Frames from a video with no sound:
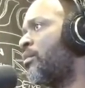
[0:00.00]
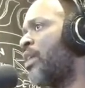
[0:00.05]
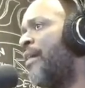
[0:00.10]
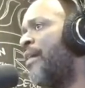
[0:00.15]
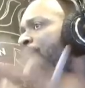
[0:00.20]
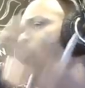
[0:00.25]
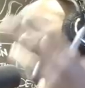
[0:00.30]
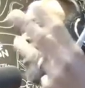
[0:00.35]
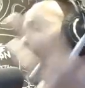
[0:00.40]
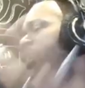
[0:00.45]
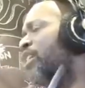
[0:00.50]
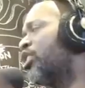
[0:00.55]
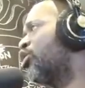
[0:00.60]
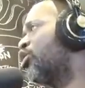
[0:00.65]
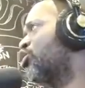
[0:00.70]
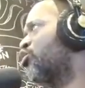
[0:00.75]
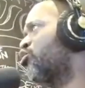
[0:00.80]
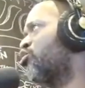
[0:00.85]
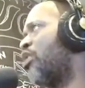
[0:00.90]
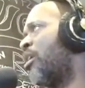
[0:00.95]
and
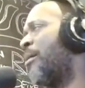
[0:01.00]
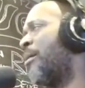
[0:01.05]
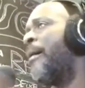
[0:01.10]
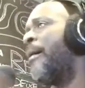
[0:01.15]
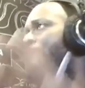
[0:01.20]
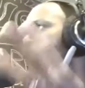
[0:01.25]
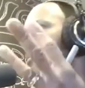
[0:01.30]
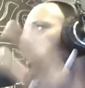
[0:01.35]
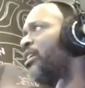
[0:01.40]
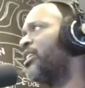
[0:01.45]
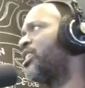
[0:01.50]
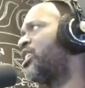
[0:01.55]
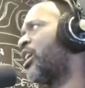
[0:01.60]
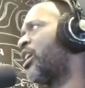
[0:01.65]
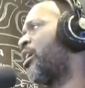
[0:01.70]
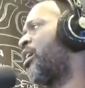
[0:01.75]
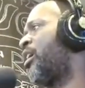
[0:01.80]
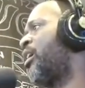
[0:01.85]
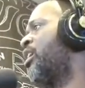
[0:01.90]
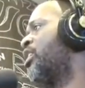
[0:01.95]
vehicles from
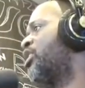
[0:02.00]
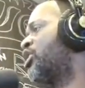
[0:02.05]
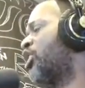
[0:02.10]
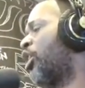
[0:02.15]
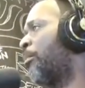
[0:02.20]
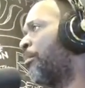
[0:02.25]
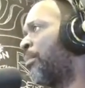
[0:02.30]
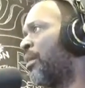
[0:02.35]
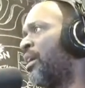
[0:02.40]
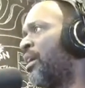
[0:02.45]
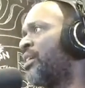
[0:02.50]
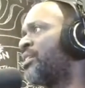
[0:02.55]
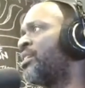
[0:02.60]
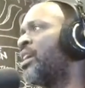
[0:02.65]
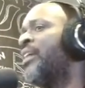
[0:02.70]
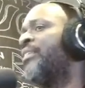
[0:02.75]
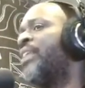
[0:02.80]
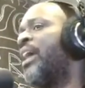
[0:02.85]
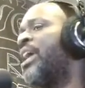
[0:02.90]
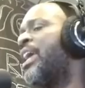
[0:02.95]
military surplus.
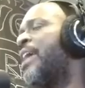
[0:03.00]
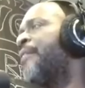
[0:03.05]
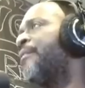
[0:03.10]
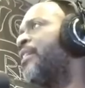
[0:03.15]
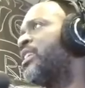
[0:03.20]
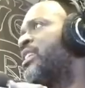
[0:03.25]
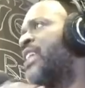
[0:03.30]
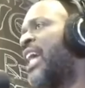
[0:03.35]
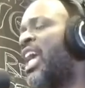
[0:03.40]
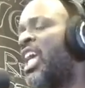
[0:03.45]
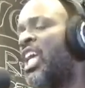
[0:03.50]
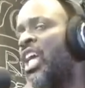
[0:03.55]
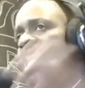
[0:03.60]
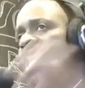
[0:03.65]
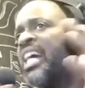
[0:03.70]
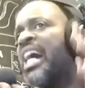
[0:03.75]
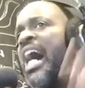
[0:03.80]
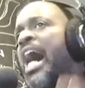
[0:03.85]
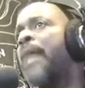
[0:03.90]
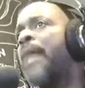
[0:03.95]
They even take
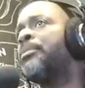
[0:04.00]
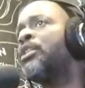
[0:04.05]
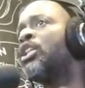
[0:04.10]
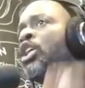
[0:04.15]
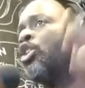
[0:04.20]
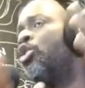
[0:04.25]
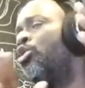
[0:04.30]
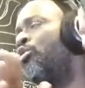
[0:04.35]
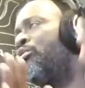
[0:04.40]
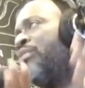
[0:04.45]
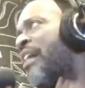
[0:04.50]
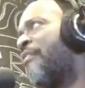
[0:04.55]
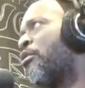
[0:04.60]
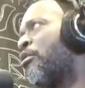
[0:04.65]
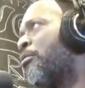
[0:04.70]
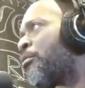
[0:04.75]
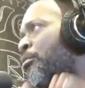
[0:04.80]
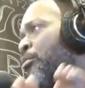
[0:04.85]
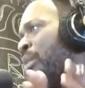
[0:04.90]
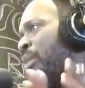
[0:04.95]
cops who
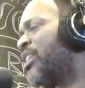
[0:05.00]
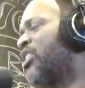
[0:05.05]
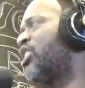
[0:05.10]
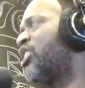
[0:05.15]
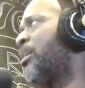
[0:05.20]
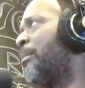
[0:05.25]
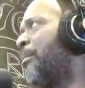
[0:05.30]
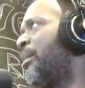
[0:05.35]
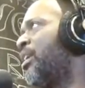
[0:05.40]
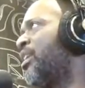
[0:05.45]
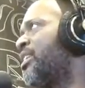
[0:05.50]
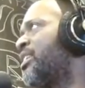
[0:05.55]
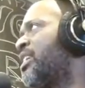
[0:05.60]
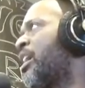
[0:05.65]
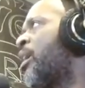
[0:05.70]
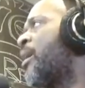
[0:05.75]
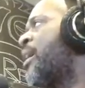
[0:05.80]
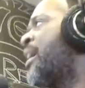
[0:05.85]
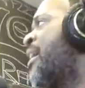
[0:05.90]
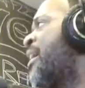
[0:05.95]
never went to the
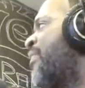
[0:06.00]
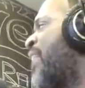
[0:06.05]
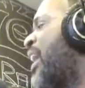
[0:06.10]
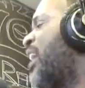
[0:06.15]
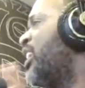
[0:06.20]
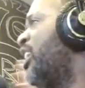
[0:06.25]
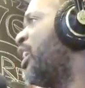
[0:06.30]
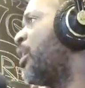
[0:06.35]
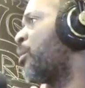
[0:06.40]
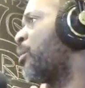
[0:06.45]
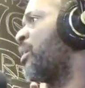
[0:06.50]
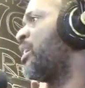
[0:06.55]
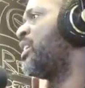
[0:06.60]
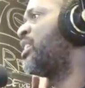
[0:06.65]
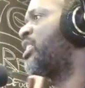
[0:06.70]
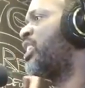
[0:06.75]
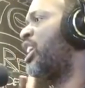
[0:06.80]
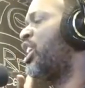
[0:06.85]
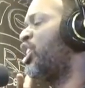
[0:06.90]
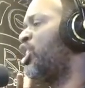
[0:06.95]
military. They literally
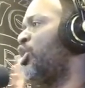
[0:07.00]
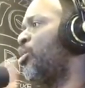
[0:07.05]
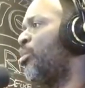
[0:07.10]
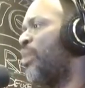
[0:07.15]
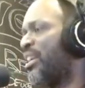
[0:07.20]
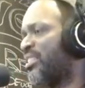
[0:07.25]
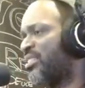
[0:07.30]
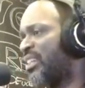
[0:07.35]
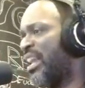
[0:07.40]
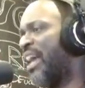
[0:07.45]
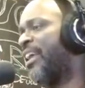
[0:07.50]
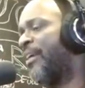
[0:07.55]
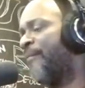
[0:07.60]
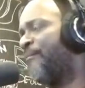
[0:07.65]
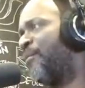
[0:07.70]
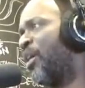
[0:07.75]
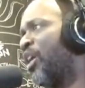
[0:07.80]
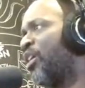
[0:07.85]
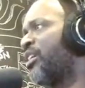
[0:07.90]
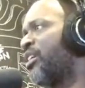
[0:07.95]
send U.S. like in
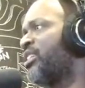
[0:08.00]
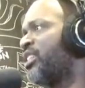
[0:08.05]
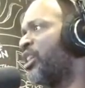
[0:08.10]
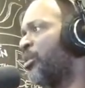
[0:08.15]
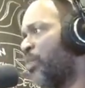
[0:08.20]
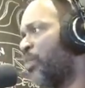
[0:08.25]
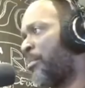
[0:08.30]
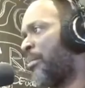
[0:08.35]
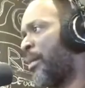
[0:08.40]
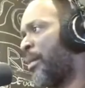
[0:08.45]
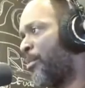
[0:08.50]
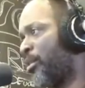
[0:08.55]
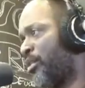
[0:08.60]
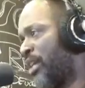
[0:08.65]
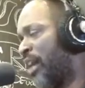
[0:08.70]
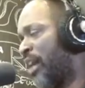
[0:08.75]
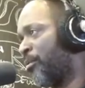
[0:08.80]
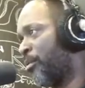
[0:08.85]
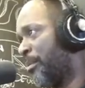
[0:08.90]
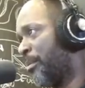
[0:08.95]
Ferguson. Remember,
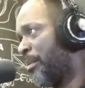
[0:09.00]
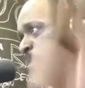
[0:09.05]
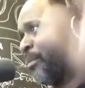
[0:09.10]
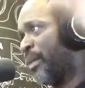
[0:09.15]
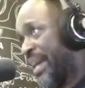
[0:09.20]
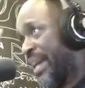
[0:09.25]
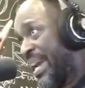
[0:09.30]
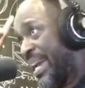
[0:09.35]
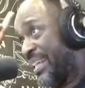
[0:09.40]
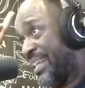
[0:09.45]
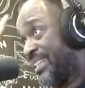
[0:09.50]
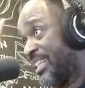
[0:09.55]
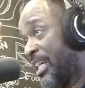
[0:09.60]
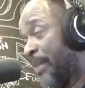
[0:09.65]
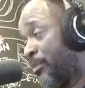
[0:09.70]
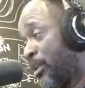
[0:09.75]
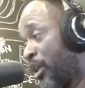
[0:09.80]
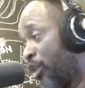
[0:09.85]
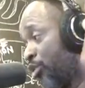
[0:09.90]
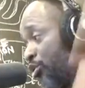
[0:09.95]
y'all remember hands
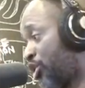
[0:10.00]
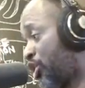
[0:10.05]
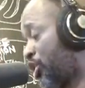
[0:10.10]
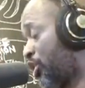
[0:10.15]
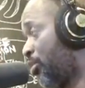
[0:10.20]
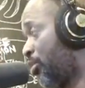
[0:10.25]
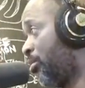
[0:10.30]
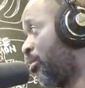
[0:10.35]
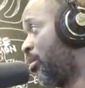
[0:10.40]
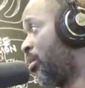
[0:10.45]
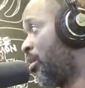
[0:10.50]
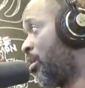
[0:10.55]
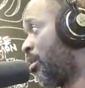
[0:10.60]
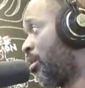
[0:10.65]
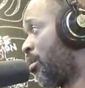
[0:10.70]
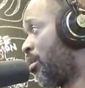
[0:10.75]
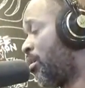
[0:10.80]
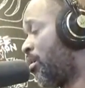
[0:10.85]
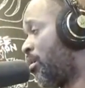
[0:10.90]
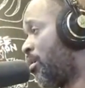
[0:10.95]
up, don't shoot.
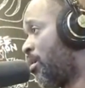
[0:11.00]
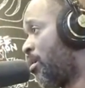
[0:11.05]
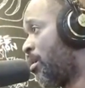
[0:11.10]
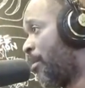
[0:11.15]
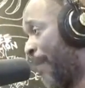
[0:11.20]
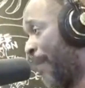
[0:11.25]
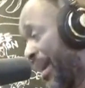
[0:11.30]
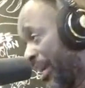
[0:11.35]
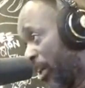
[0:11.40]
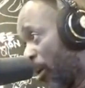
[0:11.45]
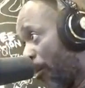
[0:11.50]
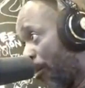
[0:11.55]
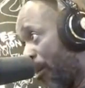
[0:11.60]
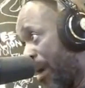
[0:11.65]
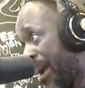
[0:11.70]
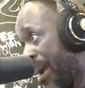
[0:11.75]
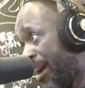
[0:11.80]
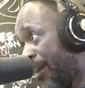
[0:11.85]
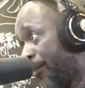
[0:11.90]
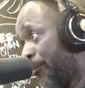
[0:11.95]
Michael
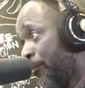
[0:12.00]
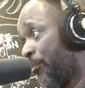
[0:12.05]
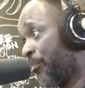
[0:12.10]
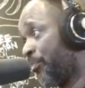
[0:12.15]
Brown.